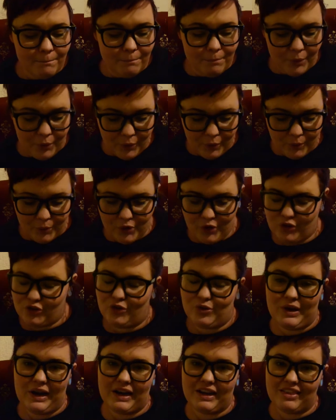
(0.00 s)
But we're not
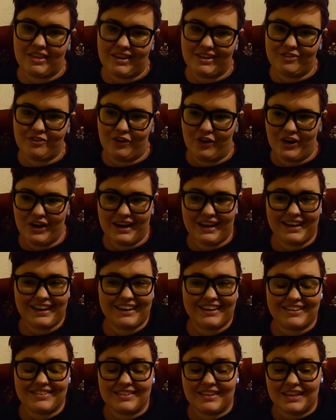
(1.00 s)
doing anything for it
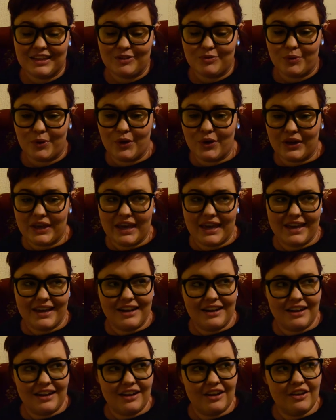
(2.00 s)
because he's
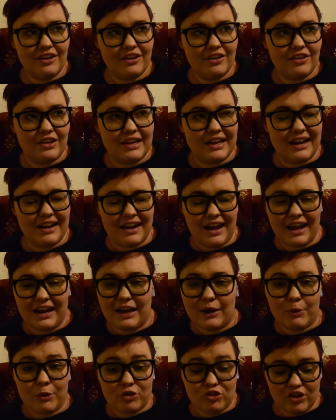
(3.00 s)
working a
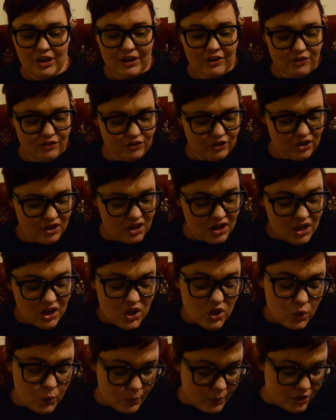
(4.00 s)
9-hour shift,
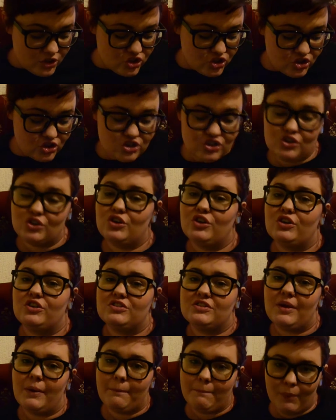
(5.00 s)
which
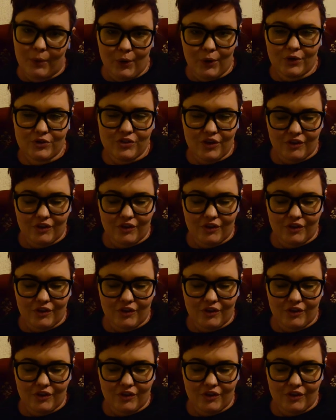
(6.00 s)
sucks, but